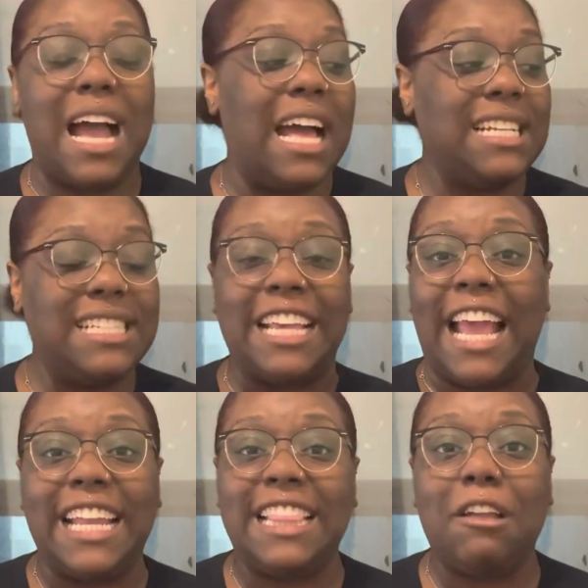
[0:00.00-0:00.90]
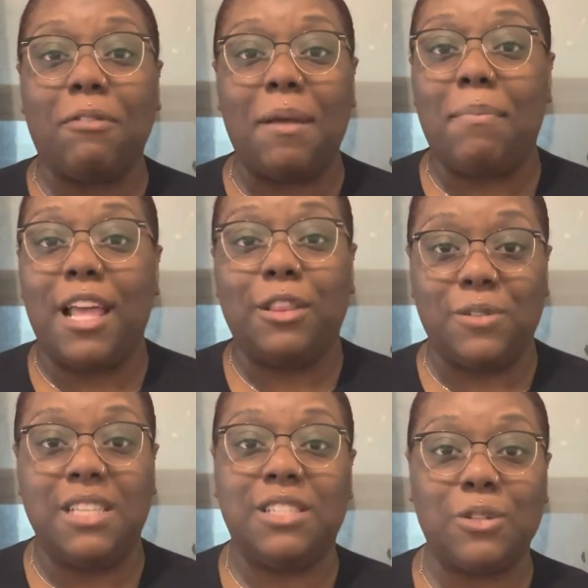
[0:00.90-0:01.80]
Honestly, anything written by
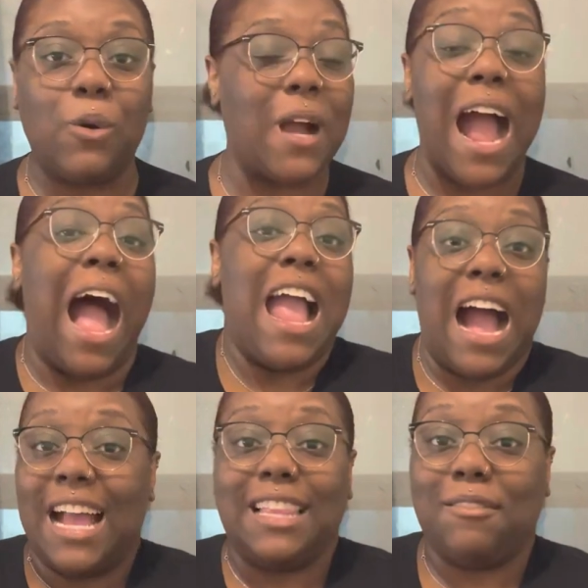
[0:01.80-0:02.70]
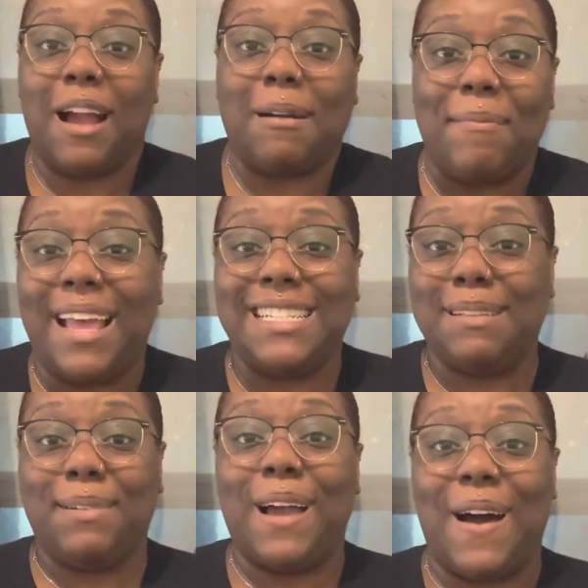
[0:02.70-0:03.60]
Lucy Score, I highly recommend to
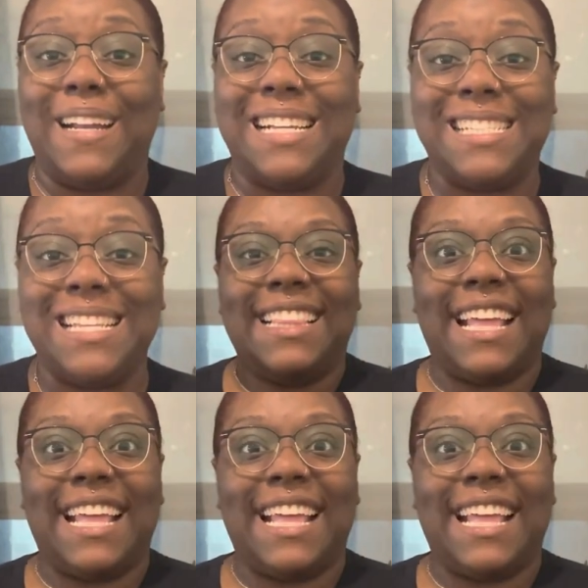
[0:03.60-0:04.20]
be honest.